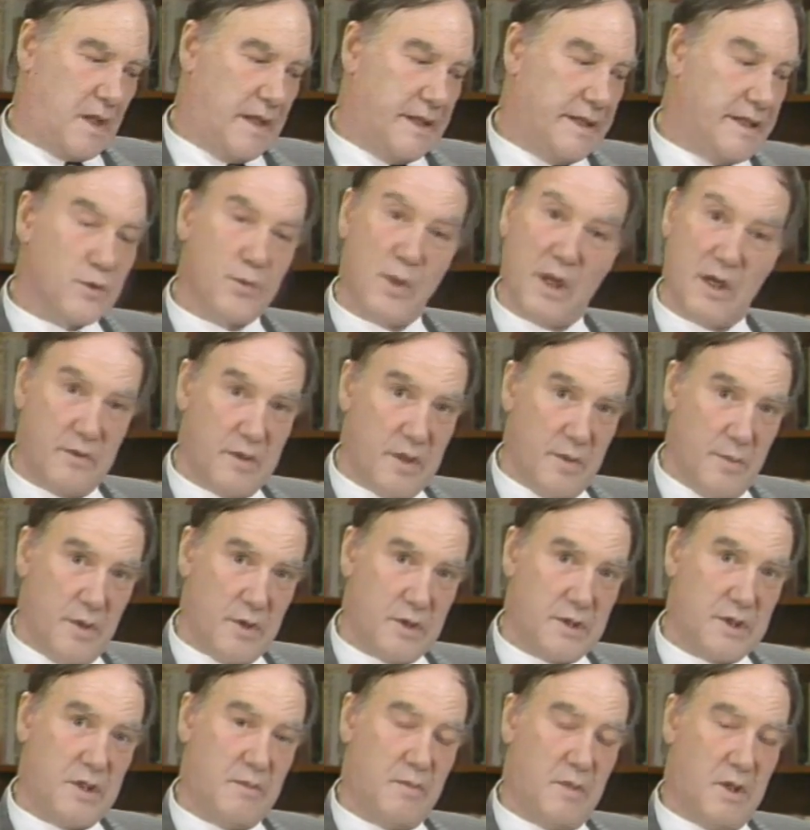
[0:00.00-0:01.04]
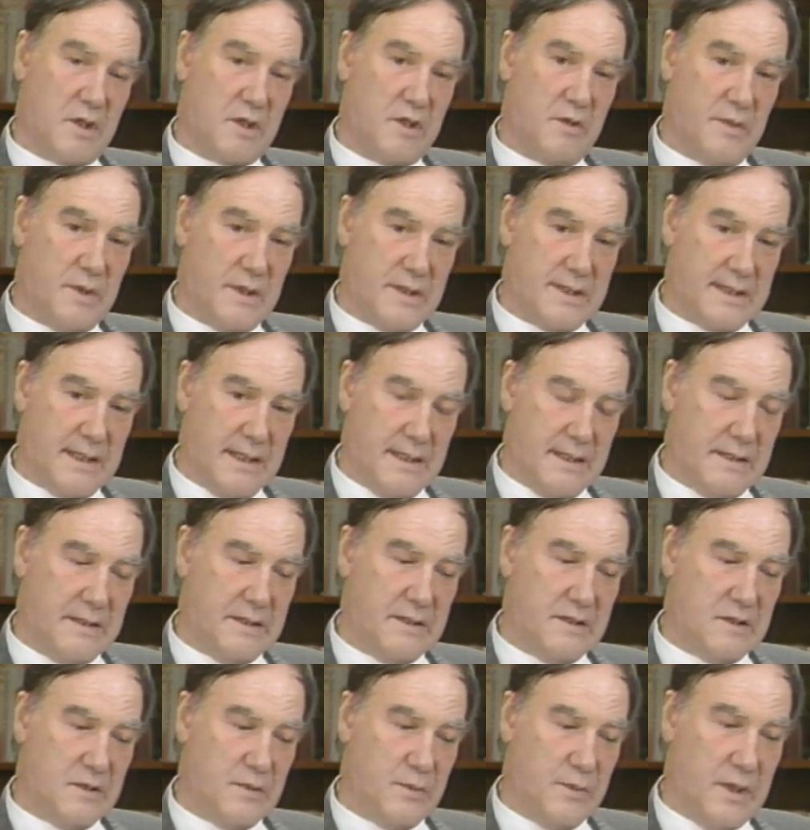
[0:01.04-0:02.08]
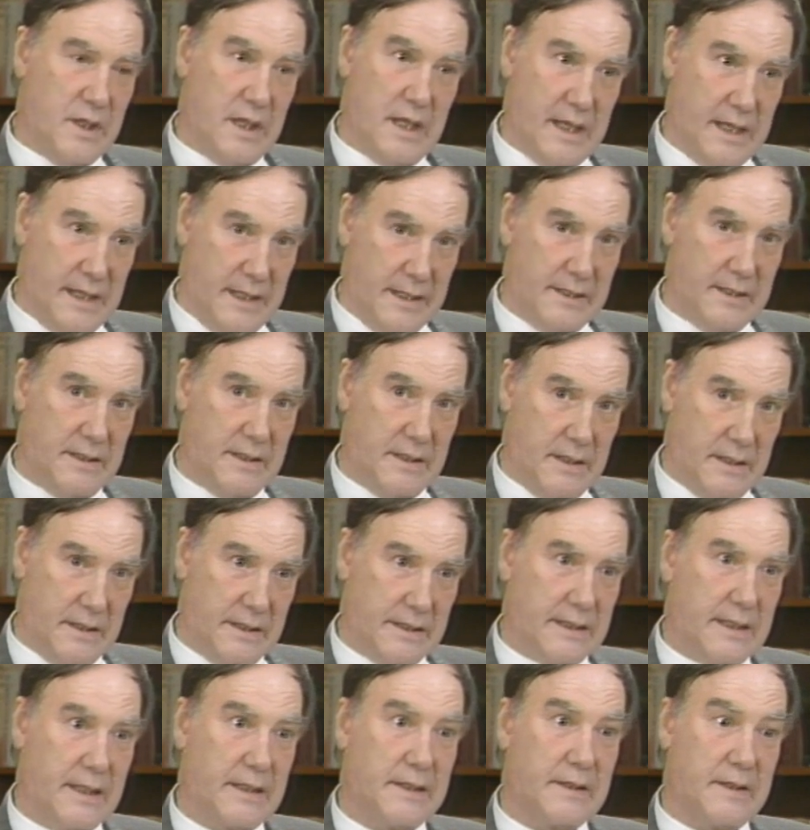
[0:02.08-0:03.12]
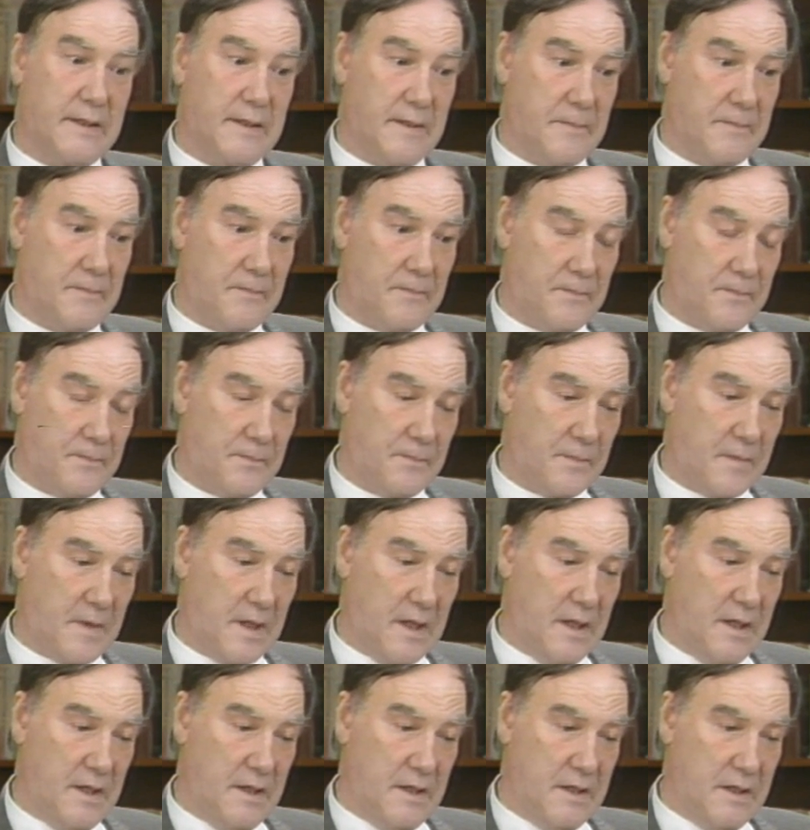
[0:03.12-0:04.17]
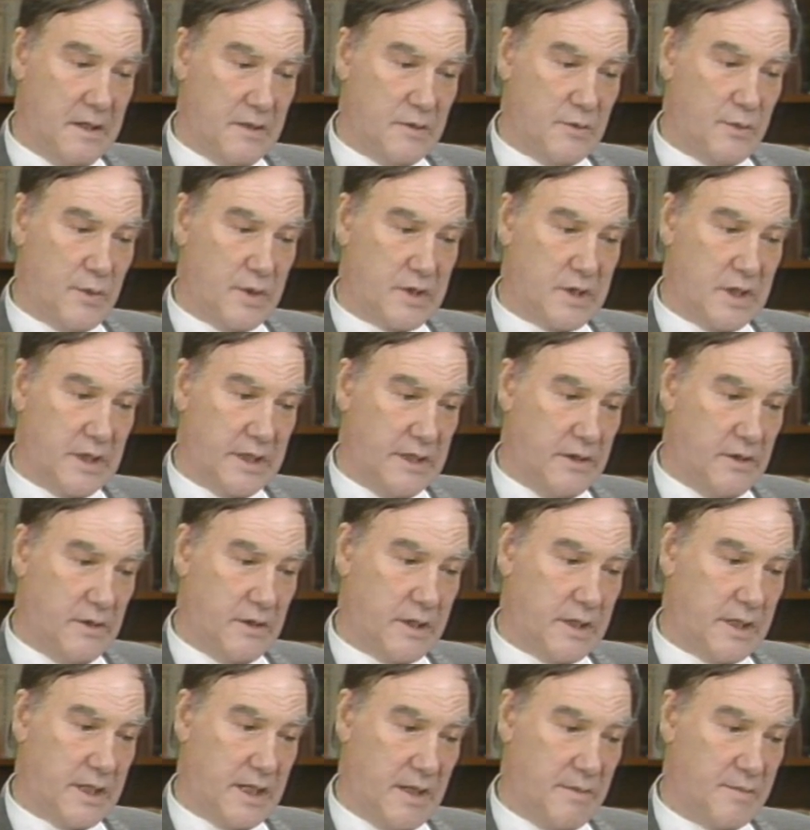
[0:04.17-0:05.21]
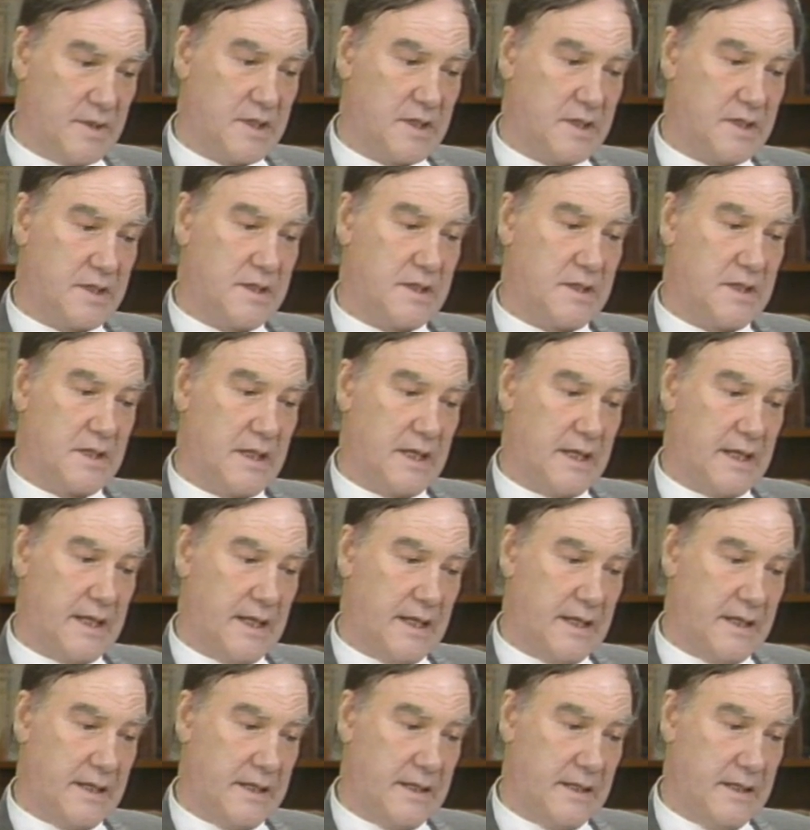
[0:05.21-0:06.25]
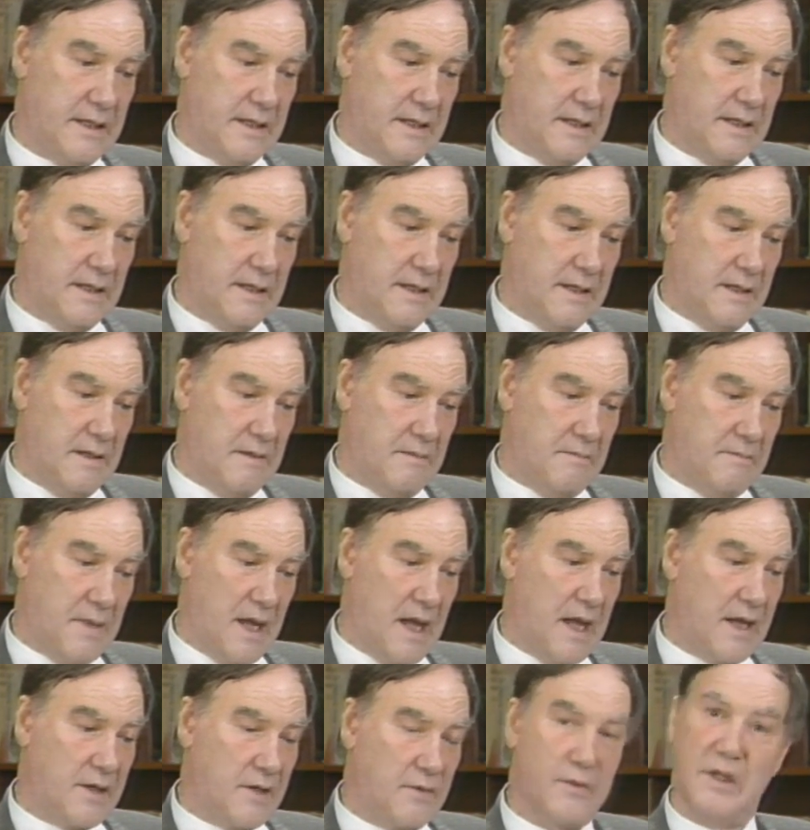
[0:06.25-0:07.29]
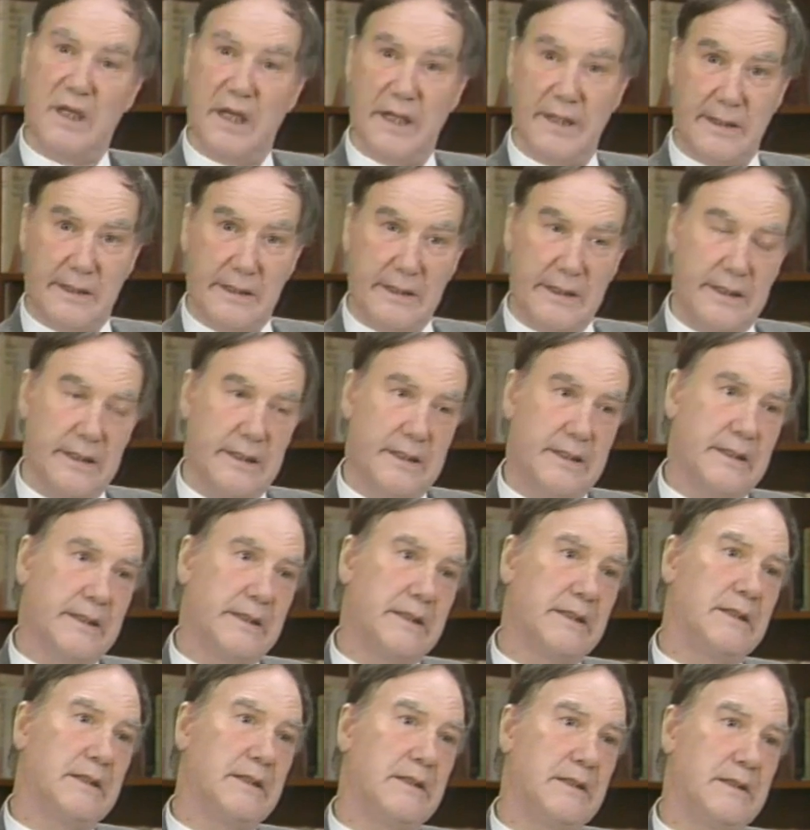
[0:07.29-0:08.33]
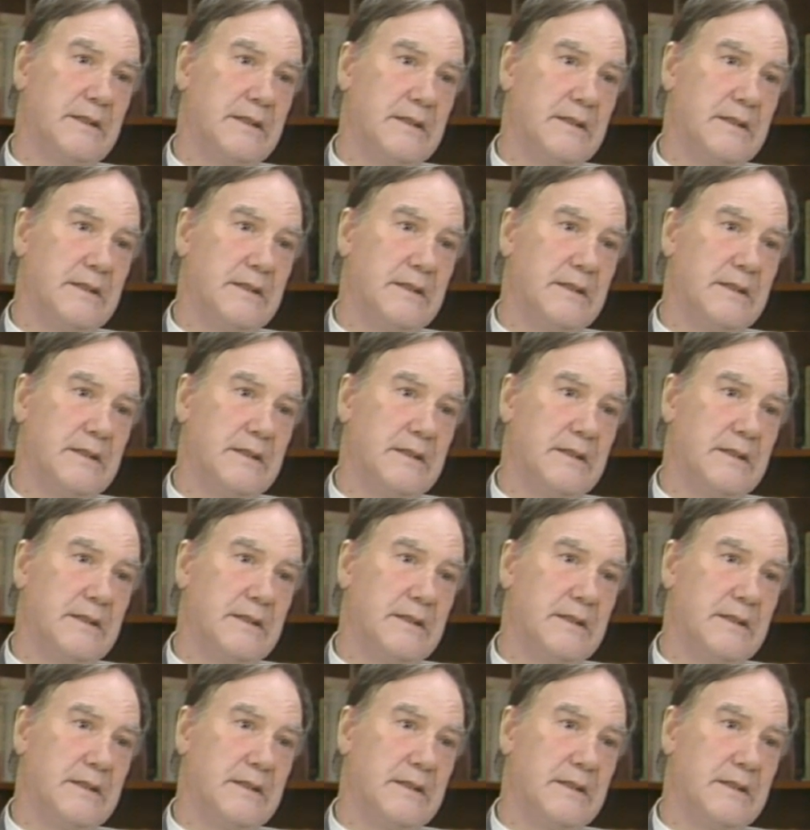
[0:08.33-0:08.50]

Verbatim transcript: He's one of the most remarkable scientists we had in our country. He was a geochemist, a man of great learning,